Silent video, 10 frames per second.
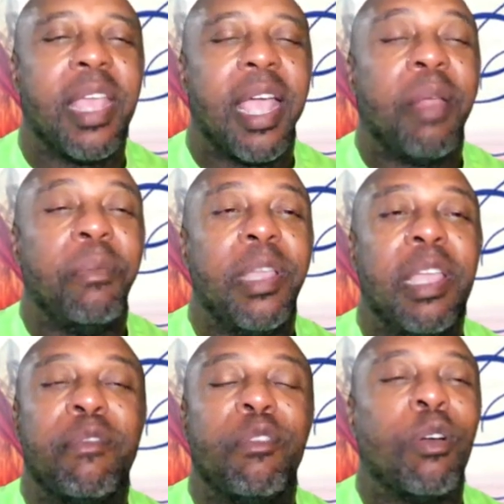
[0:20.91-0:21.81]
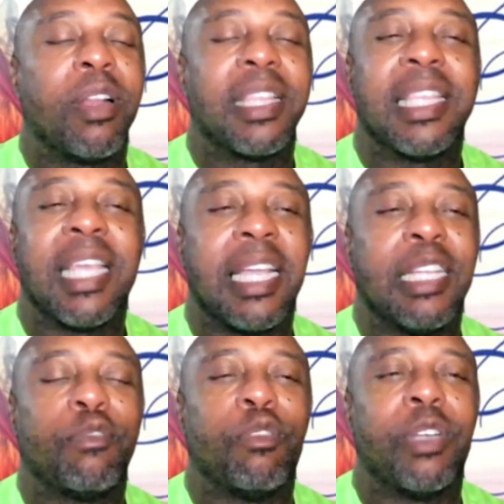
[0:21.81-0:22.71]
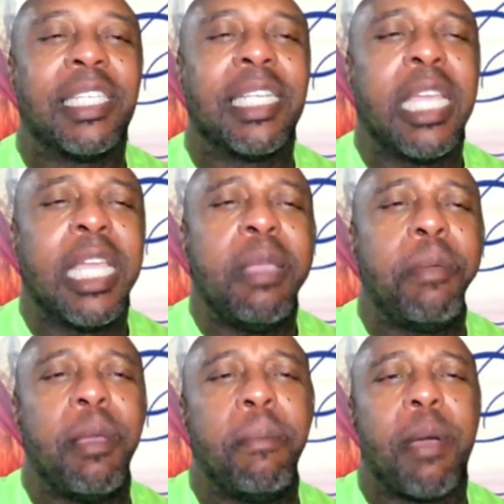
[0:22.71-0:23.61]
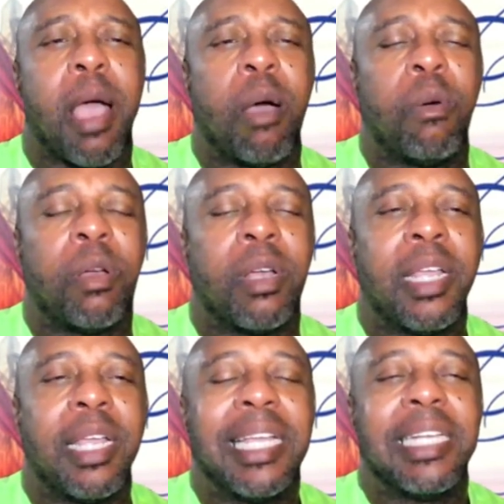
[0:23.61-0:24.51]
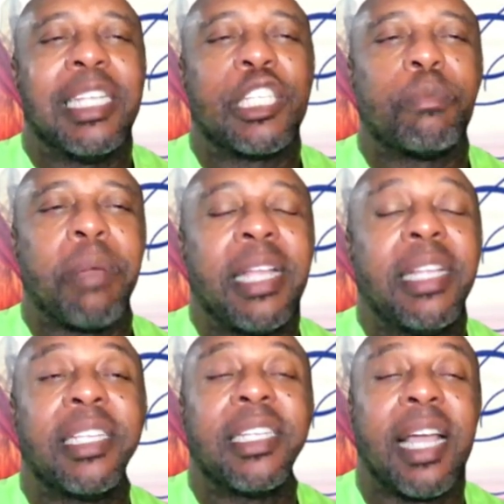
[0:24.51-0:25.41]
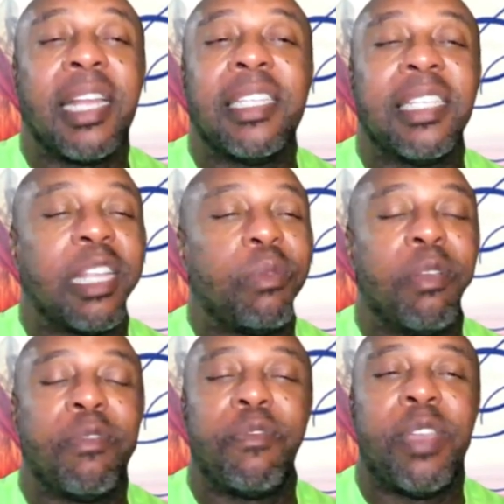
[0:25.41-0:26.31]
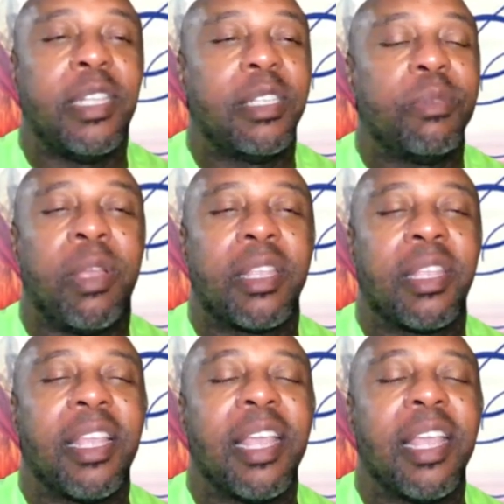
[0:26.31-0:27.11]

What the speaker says: and we give God thanks for his keeping power despite the challenges that we are faced with.